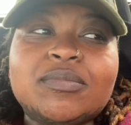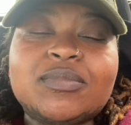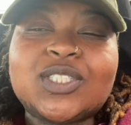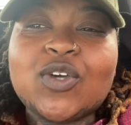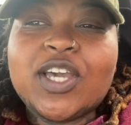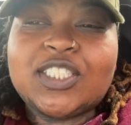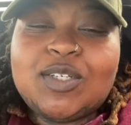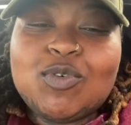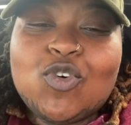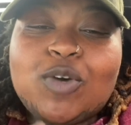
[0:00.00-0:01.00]
So I see
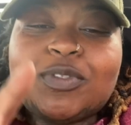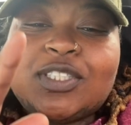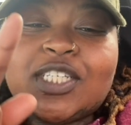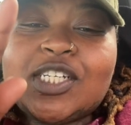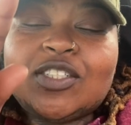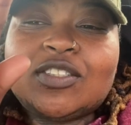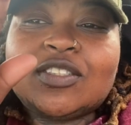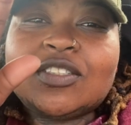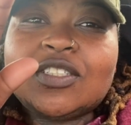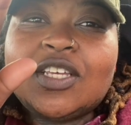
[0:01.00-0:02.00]
him go up the stairs,
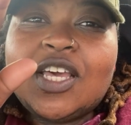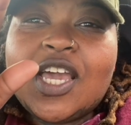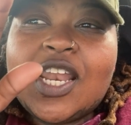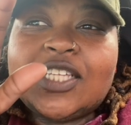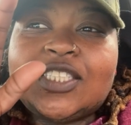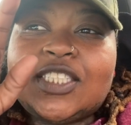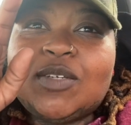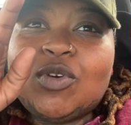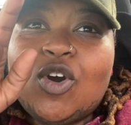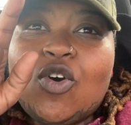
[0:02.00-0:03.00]
and I just see
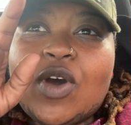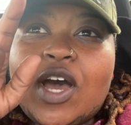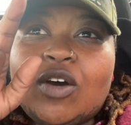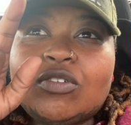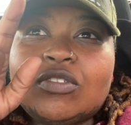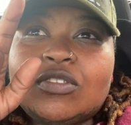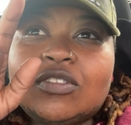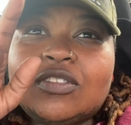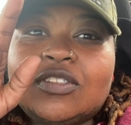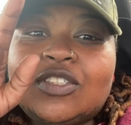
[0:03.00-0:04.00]
him go out
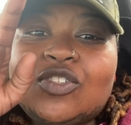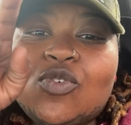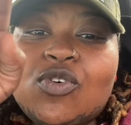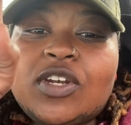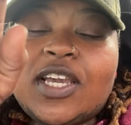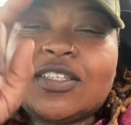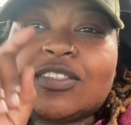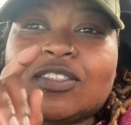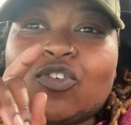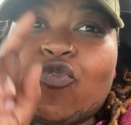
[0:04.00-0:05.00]
the door, like
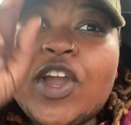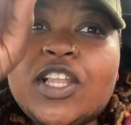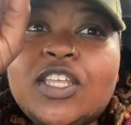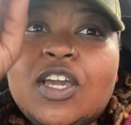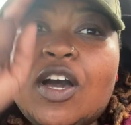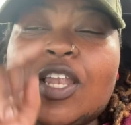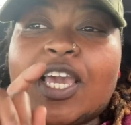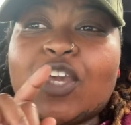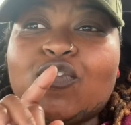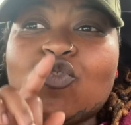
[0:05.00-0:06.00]
directly,
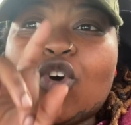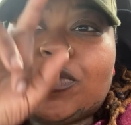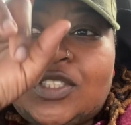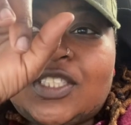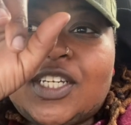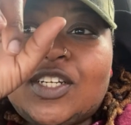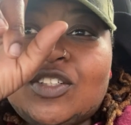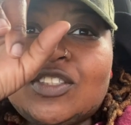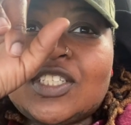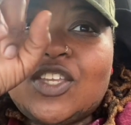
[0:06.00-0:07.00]
like if you go up the
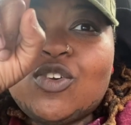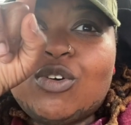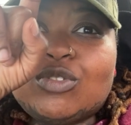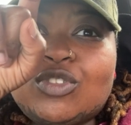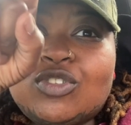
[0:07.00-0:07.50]
stairs and you go,